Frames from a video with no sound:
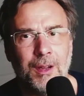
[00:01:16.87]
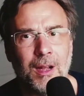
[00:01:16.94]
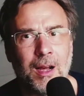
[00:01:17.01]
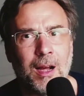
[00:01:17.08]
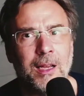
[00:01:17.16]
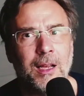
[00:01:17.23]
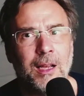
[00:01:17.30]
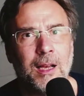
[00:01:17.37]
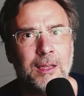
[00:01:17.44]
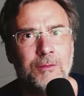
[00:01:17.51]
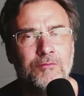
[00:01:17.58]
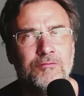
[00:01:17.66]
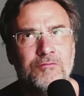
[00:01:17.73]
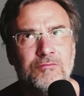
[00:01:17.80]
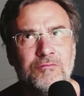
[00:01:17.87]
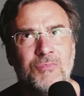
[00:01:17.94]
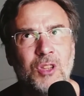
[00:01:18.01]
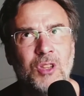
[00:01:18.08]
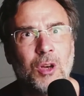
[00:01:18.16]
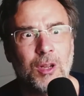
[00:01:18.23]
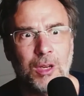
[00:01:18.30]
I
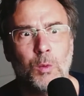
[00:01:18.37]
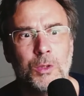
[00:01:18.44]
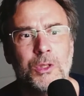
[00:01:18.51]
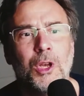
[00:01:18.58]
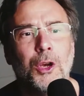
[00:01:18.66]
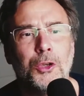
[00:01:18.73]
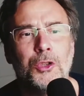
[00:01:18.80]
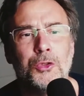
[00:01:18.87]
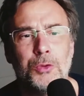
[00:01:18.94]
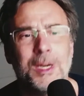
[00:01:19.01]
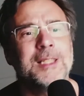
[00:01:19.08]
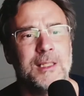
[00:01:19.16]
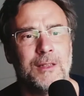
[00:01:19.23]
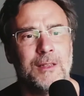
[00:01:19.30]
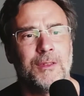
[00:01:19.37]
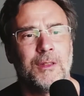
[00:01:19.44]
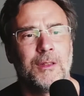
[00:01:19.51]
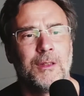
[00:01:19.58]
thought it was aggressive.